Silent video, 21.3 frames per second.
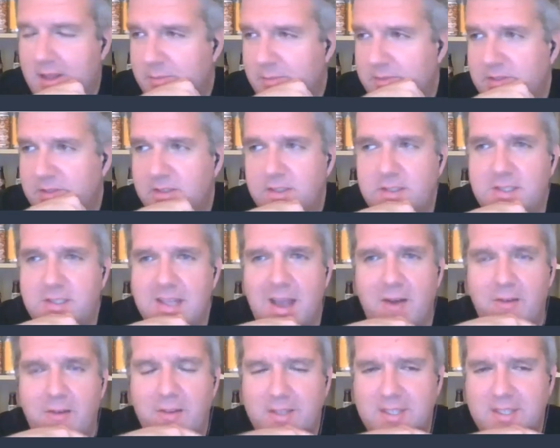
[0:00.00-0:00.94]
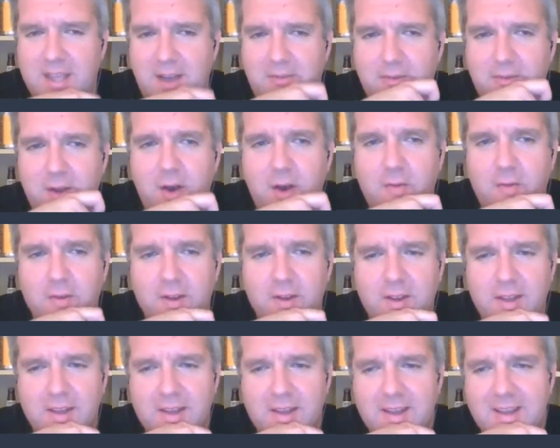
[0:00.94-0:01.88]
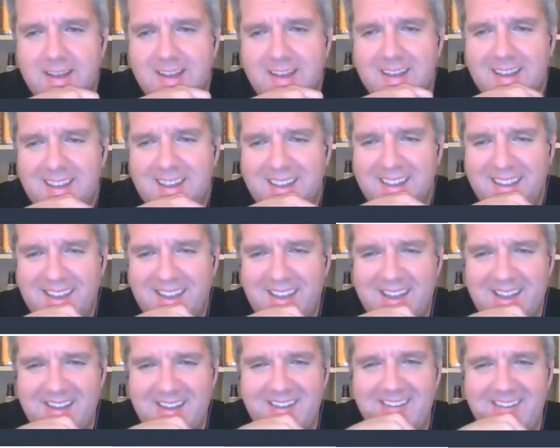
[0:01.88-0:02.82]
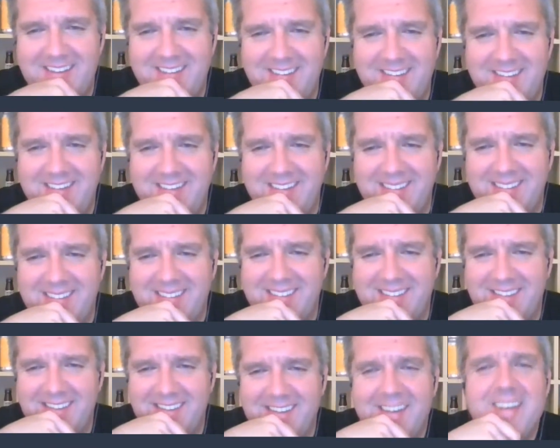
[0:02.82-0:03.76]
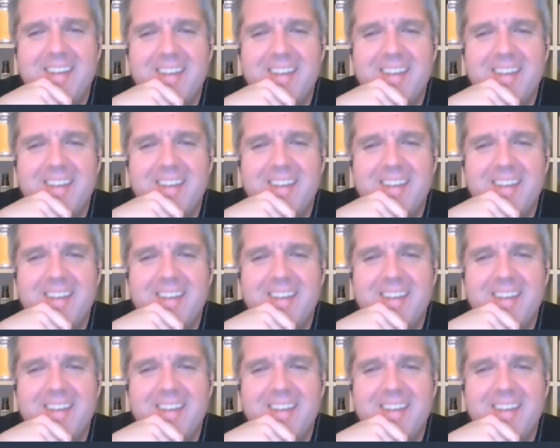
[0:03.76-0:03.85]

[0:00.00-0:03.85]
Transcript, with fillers: um, South, South Norfolk. Uh,